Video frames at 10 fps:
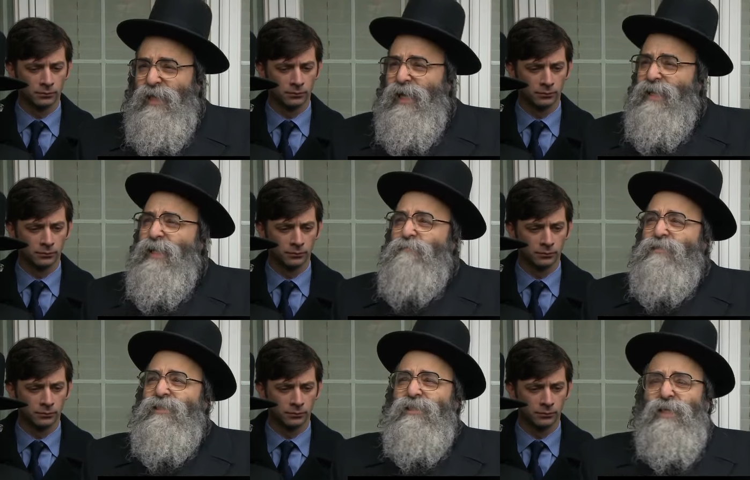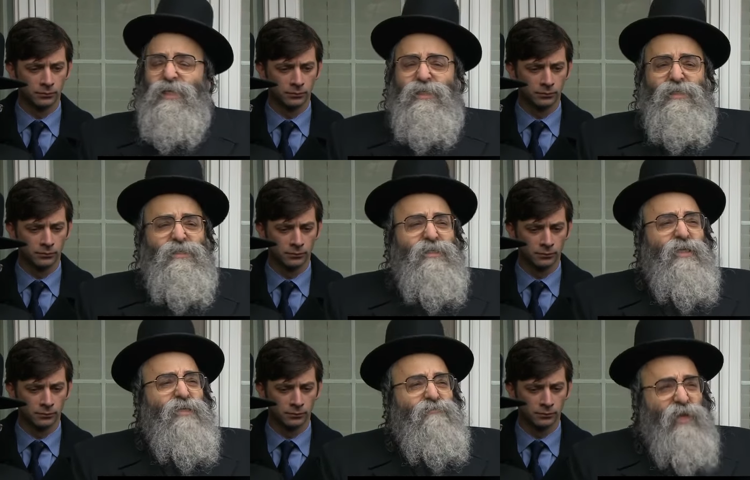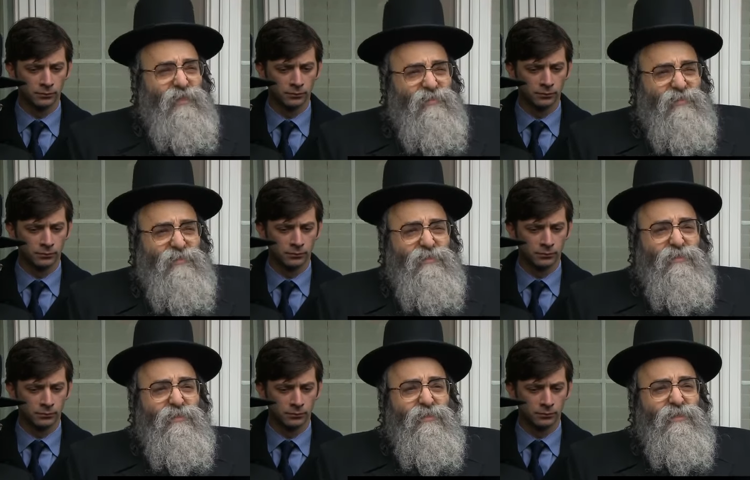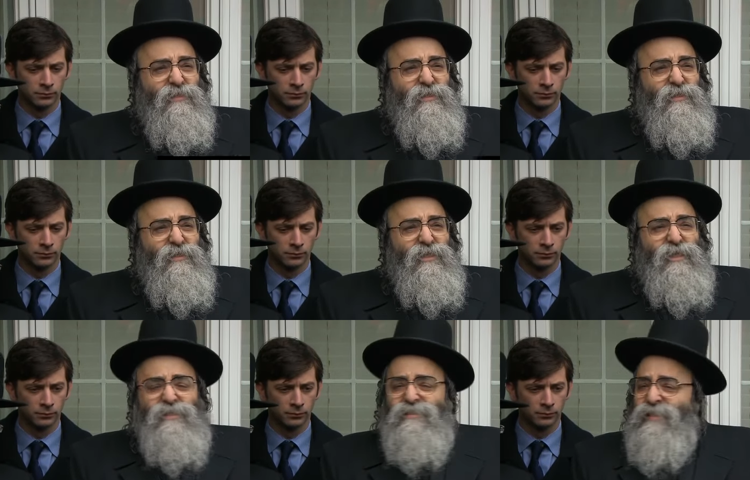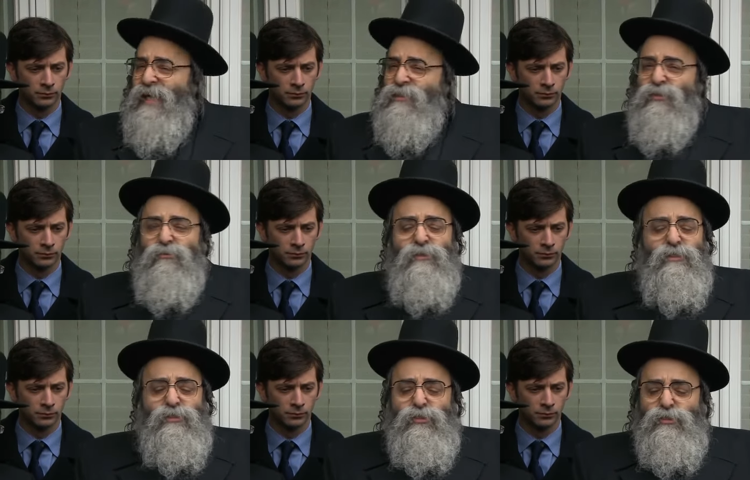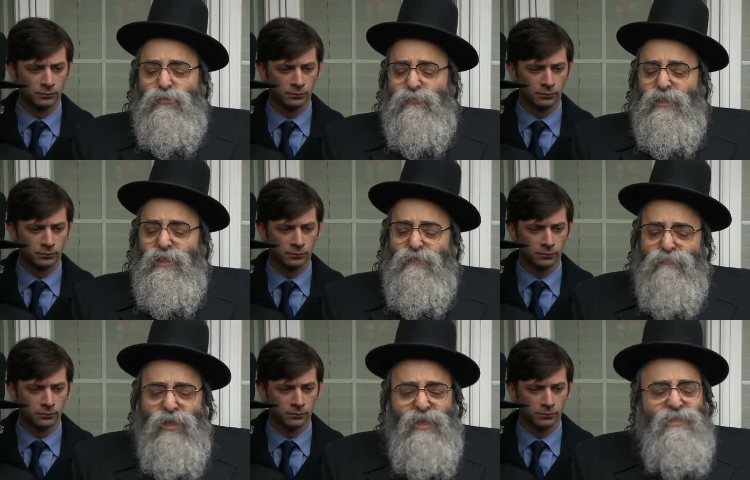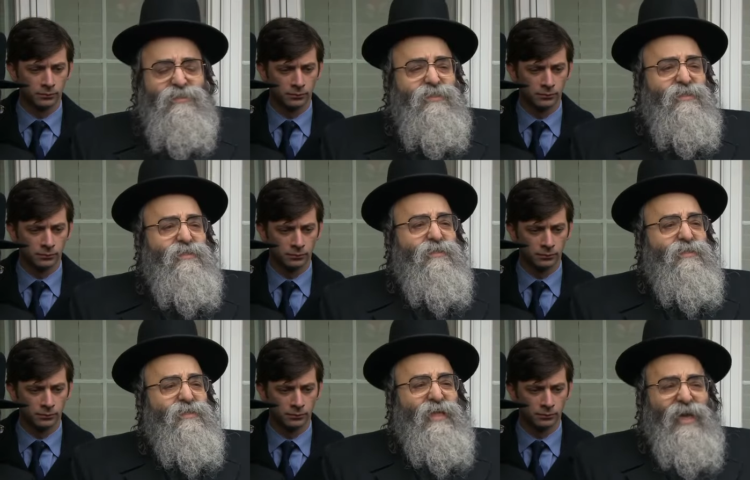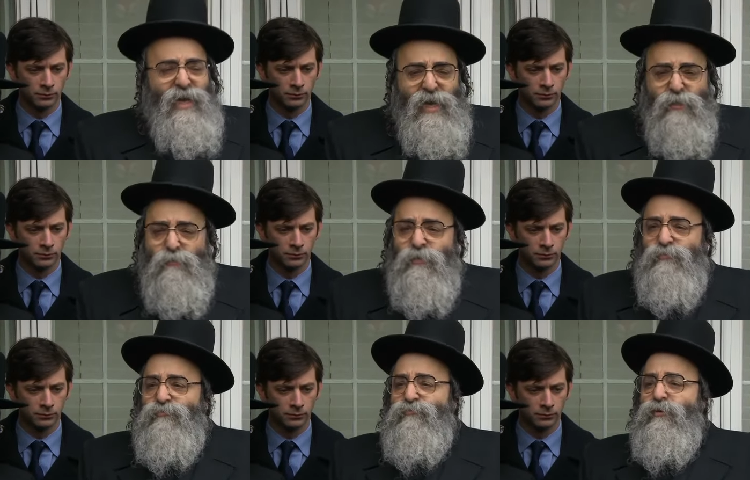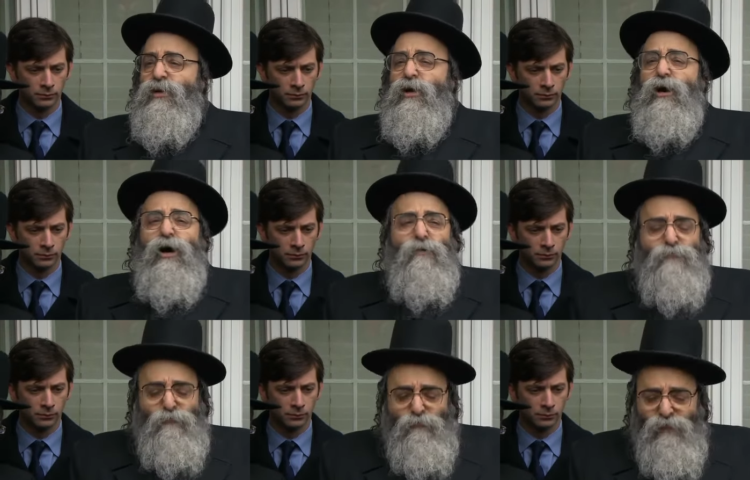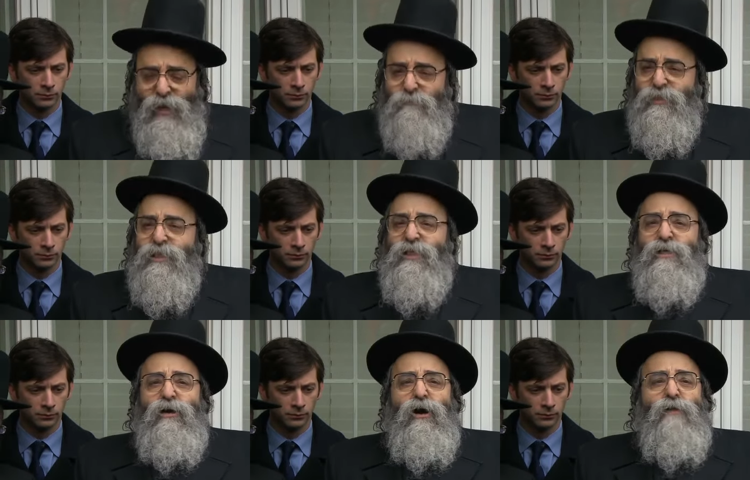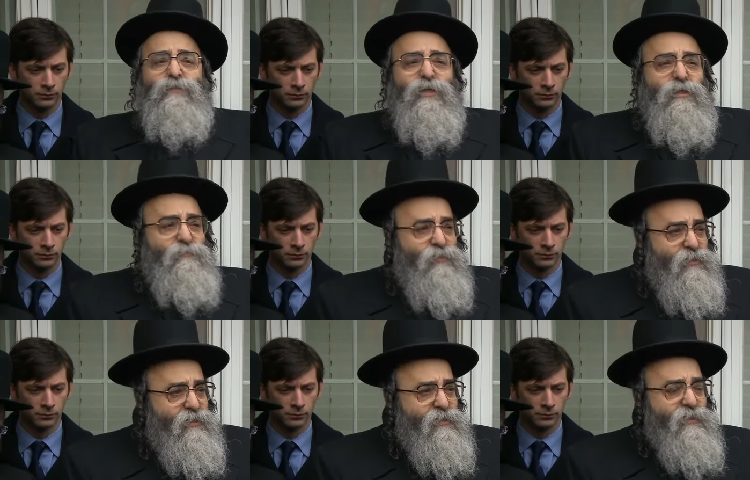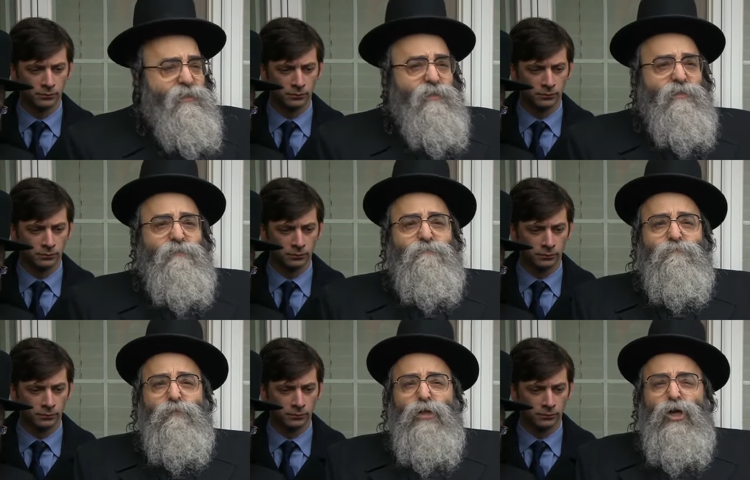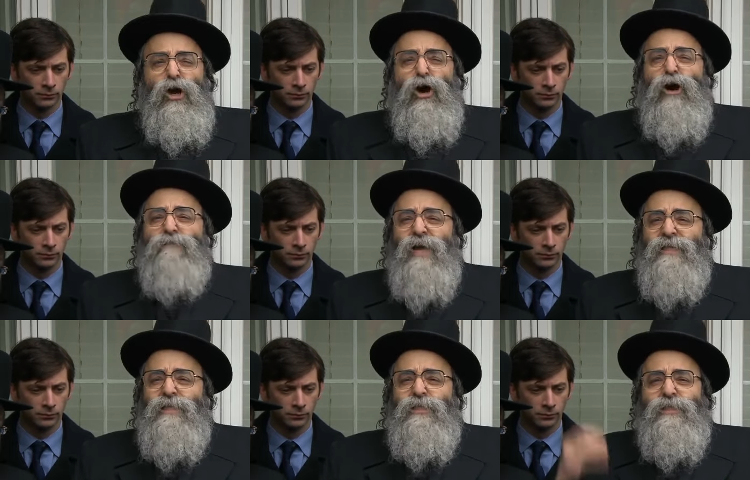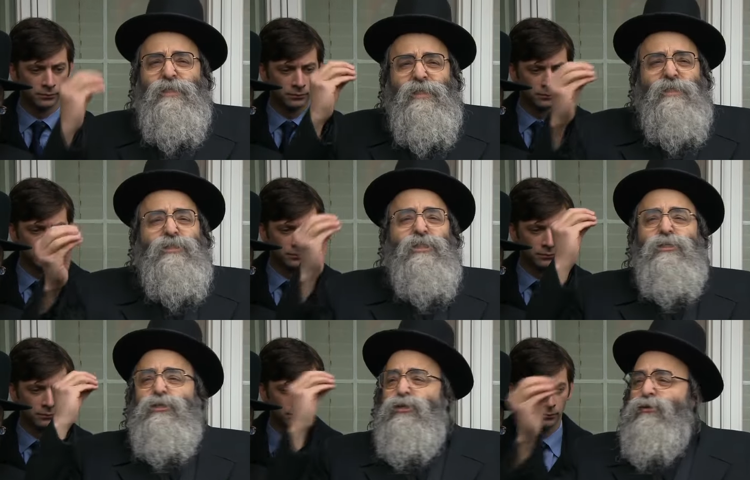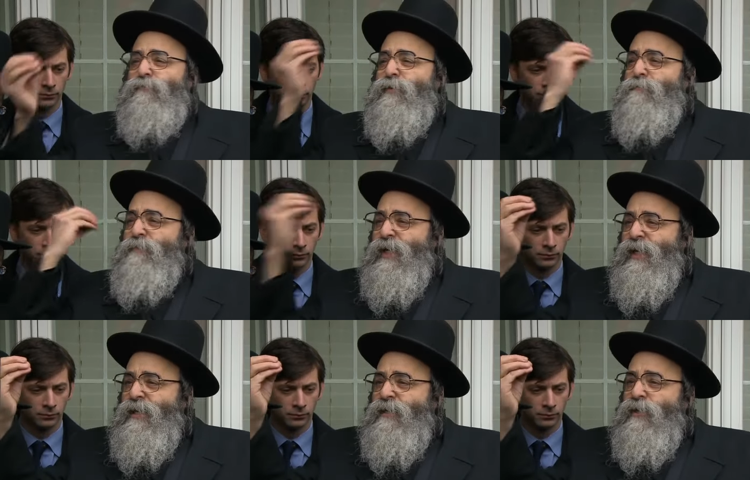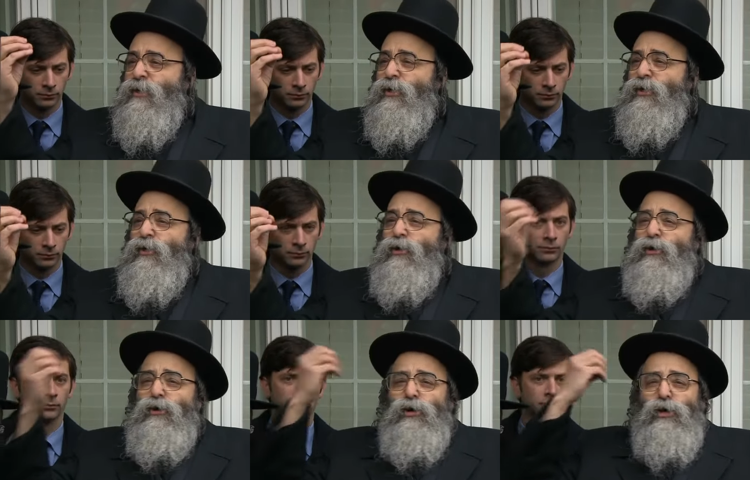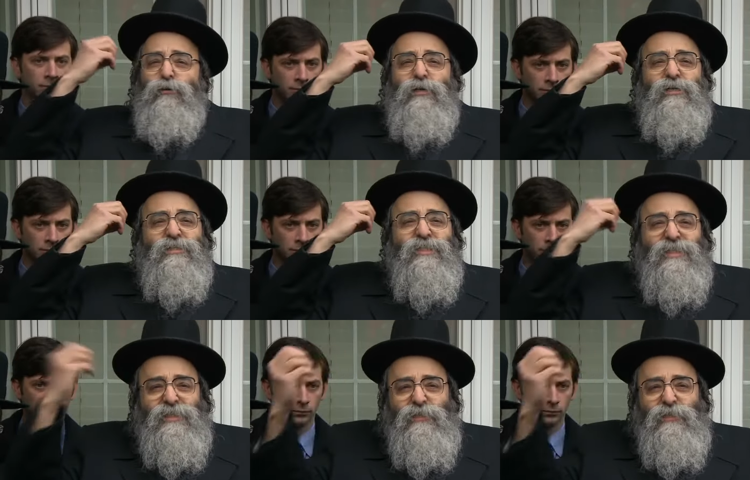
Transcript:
Speaker 1: And let me say, the arrest is not going to erase the anguish of the family, of the community, of any decent human being who could see,